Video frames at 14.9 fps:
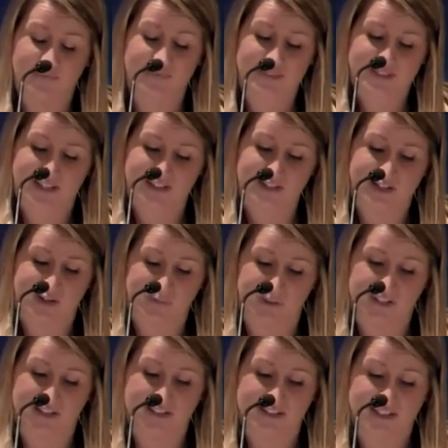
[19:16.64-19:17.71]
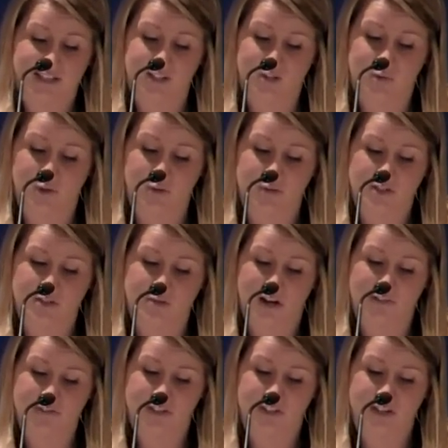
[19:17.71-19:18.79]
Secretary Blinken said, quote, "Too
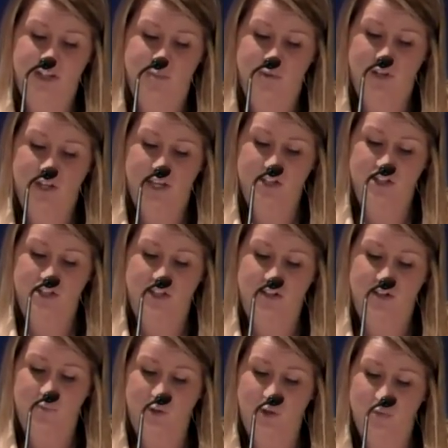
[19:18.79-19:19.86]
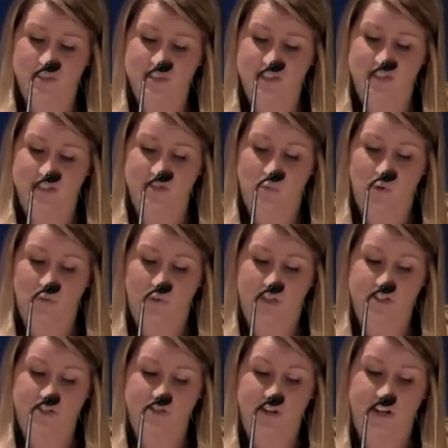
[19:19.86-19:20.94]
often our communication, our diplomacy is a one-way
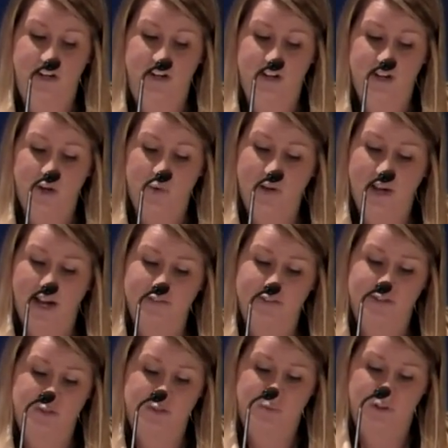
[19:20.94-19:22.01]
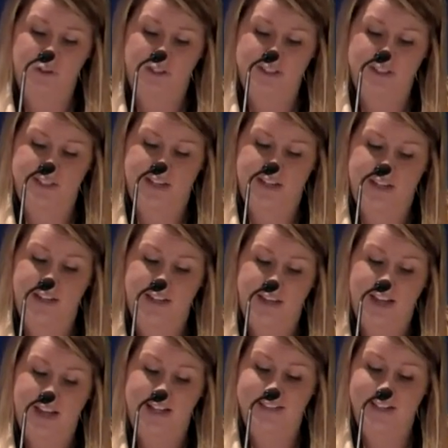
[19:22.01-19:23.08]
street. We have to do more listening.
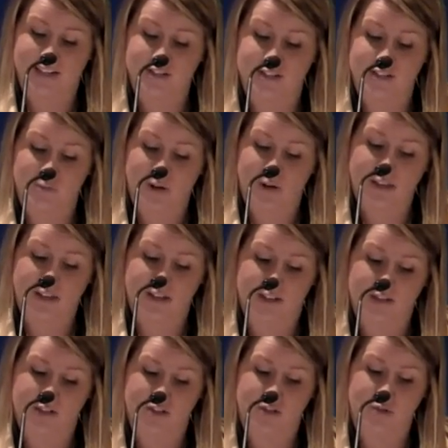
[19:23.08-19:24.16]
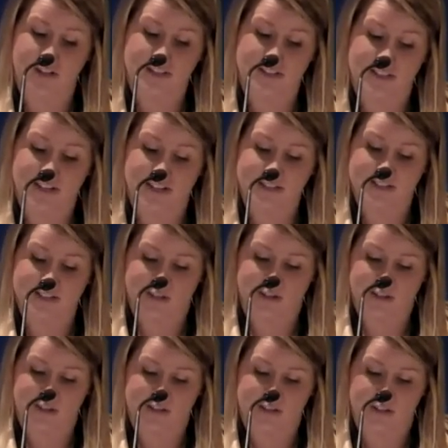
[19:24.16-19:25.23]
It's not just the right thing to do, it's the necessary
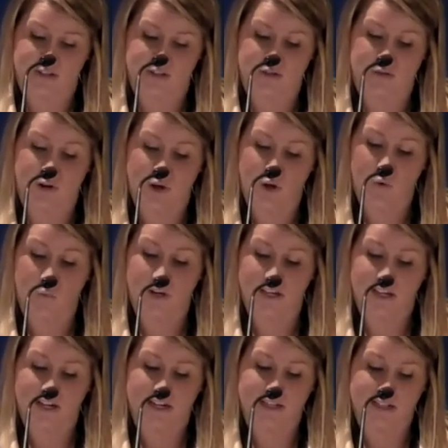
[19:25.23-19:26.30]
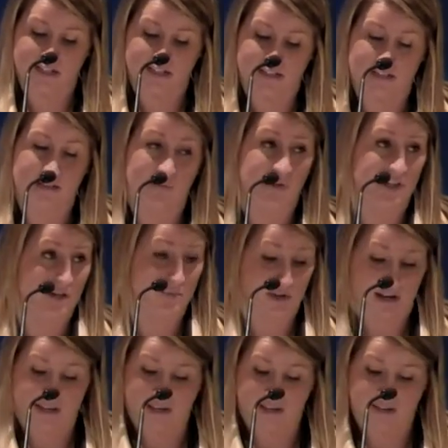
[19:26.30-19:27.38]
thing to do. We need ideas and we need
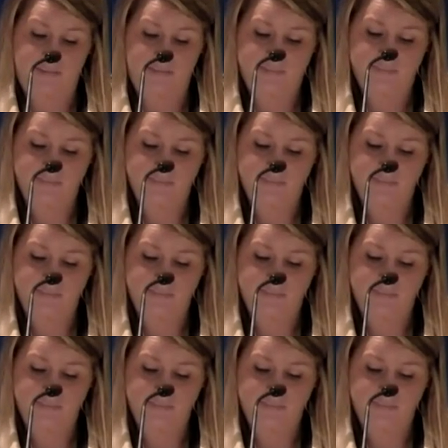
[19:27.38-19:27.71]
buy-in."